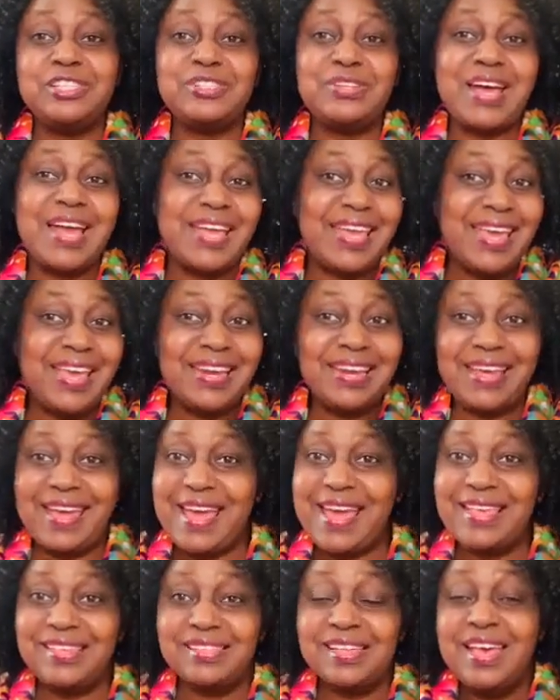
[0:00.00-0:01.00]
So again,
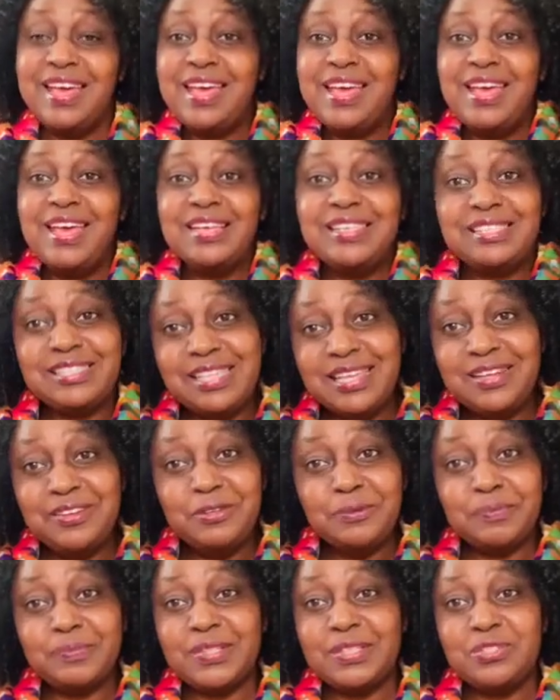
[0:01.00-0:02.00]
guys,
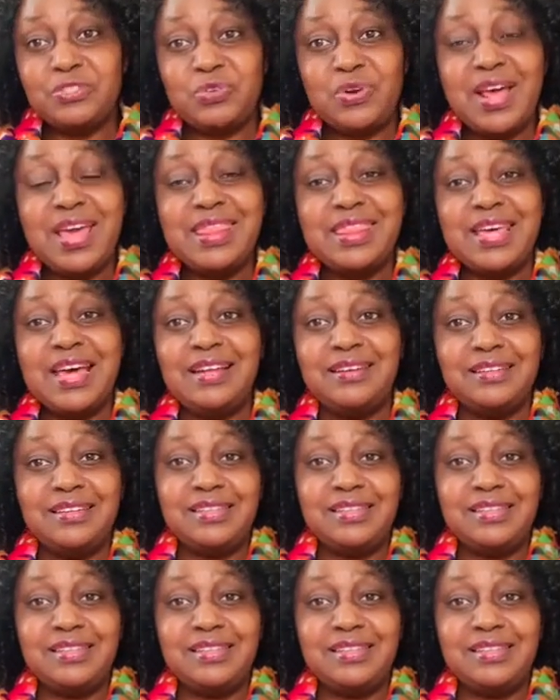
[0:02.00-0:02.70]
still try that.